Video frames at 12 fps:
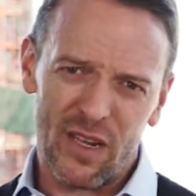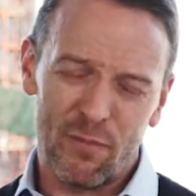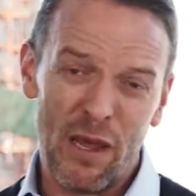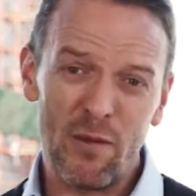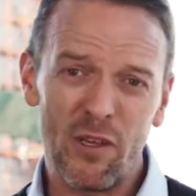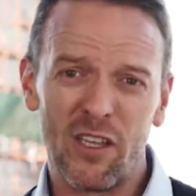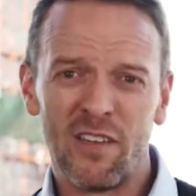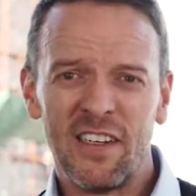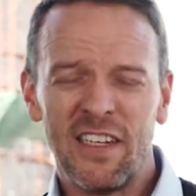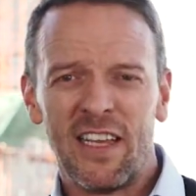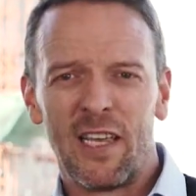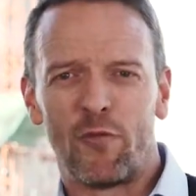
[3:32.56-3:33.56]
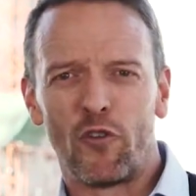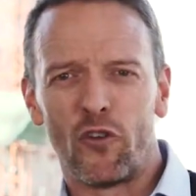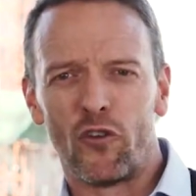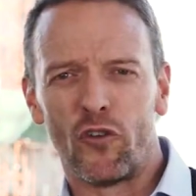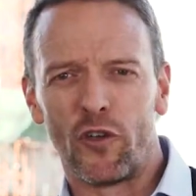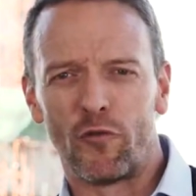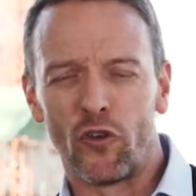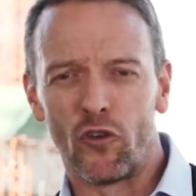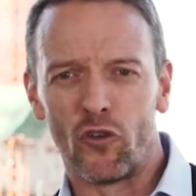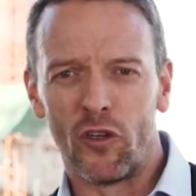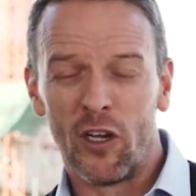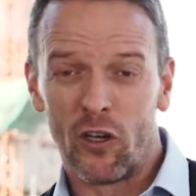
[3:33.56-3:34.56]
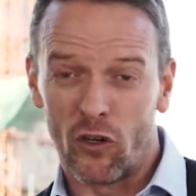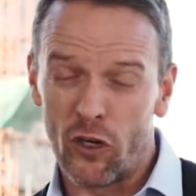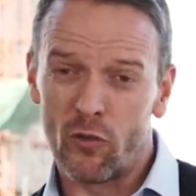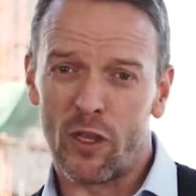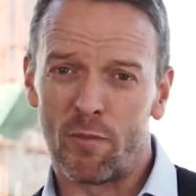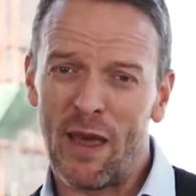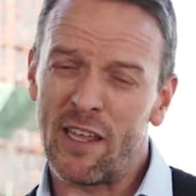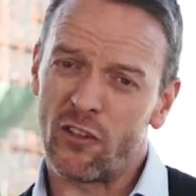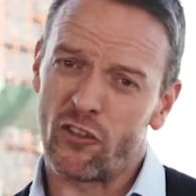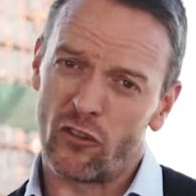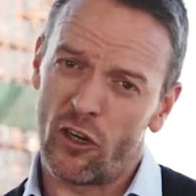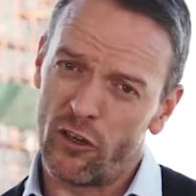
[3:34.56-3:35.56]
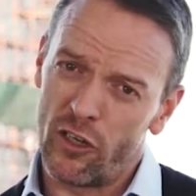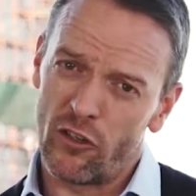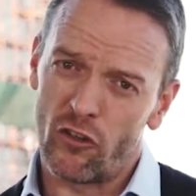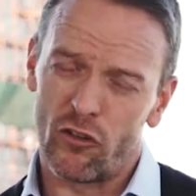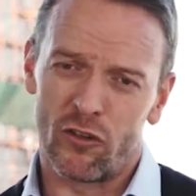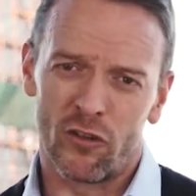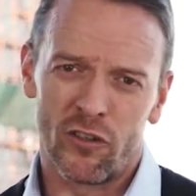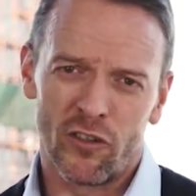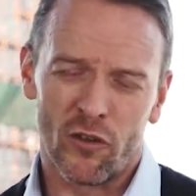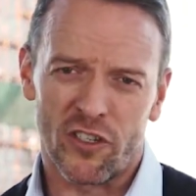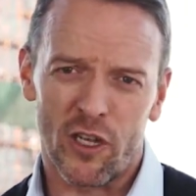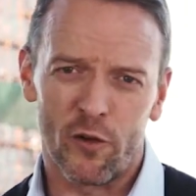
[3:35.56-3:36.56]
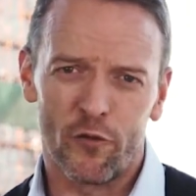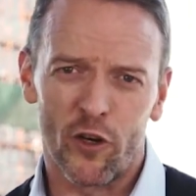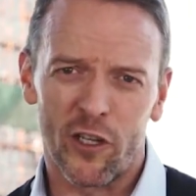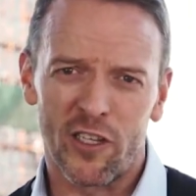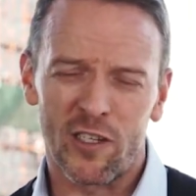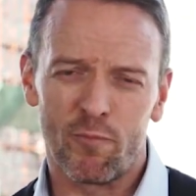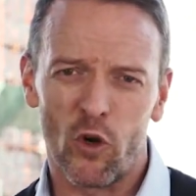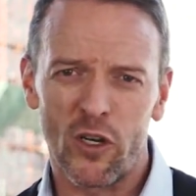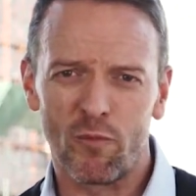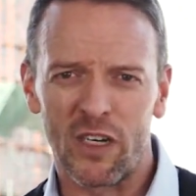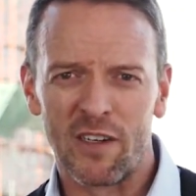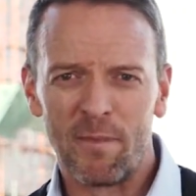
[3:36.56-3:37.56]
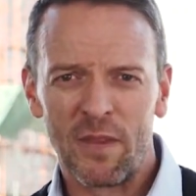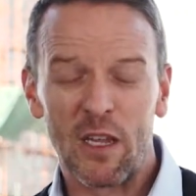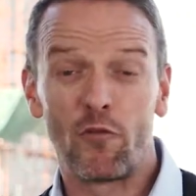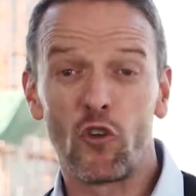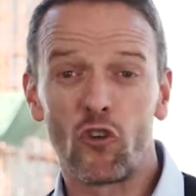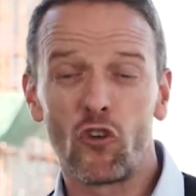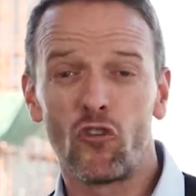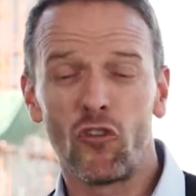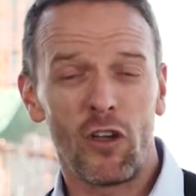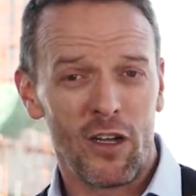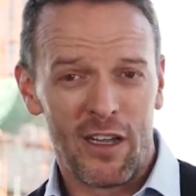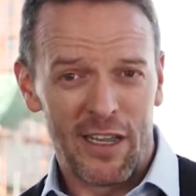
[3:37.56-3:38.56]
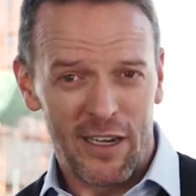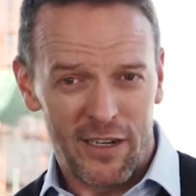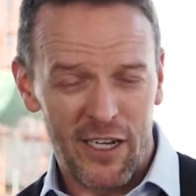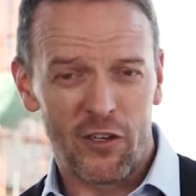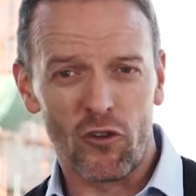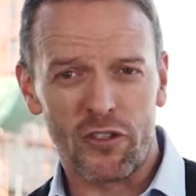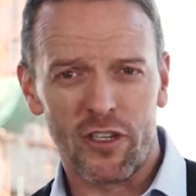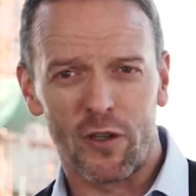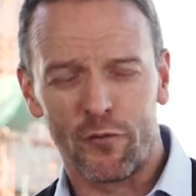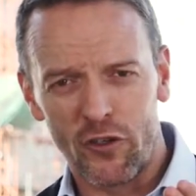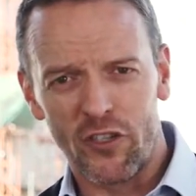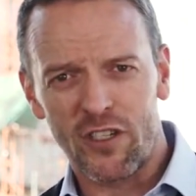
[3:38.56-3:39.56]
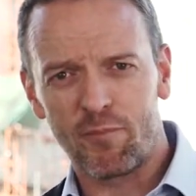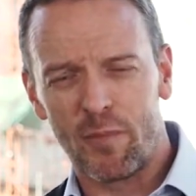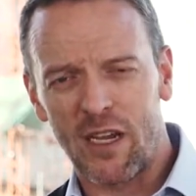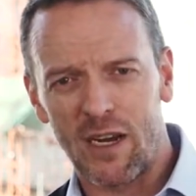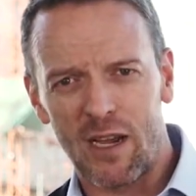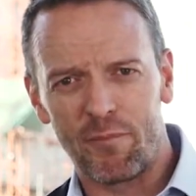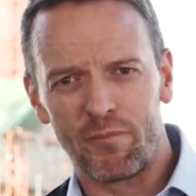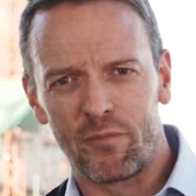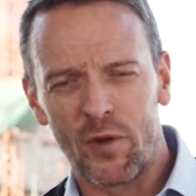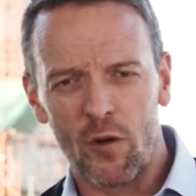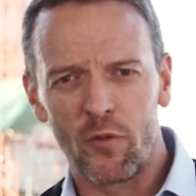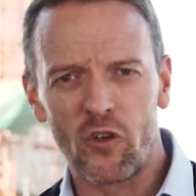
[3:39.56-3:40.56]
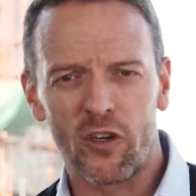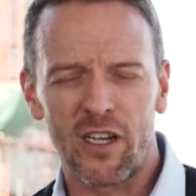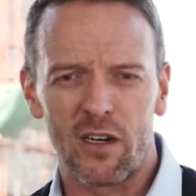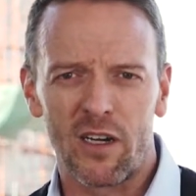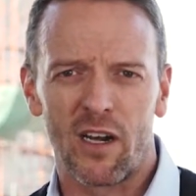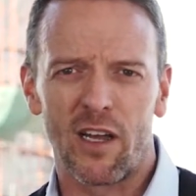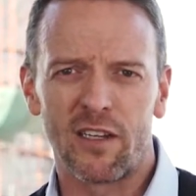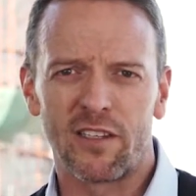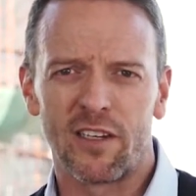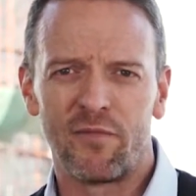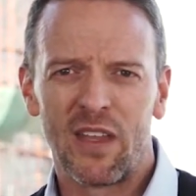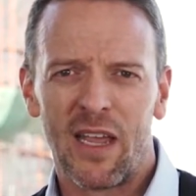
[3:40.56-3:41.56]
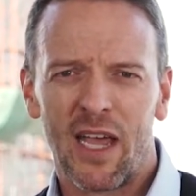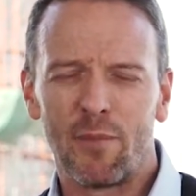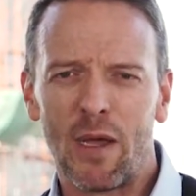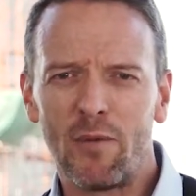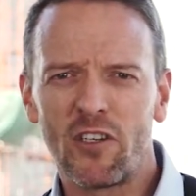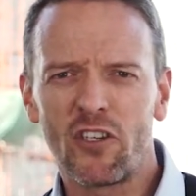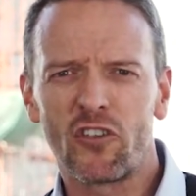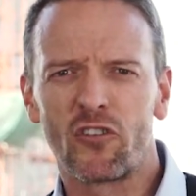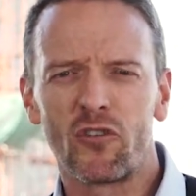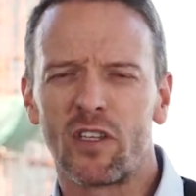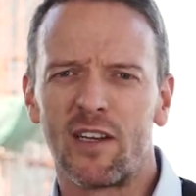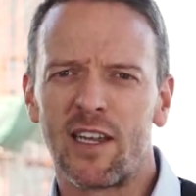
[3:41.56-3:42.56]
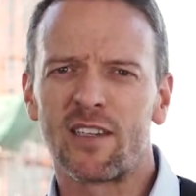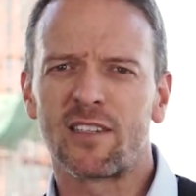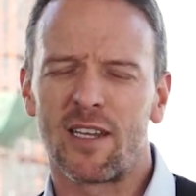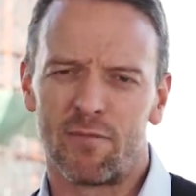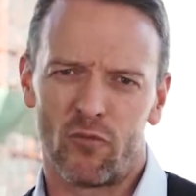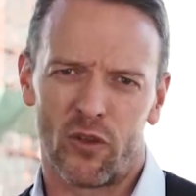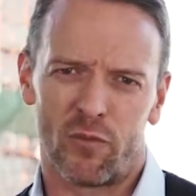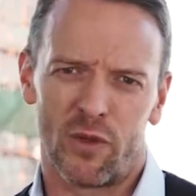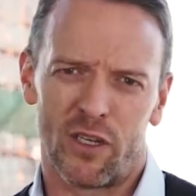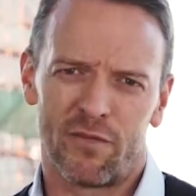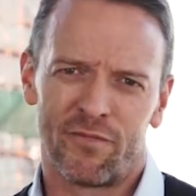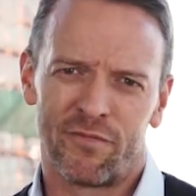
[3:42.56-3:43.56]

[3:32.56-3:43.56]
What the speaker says: Maybe if you're good with maths, you don't need your cell phone at this point, but if you do need your cell phone, just pick it up, open your calculator, and maybe just do the next sum with me.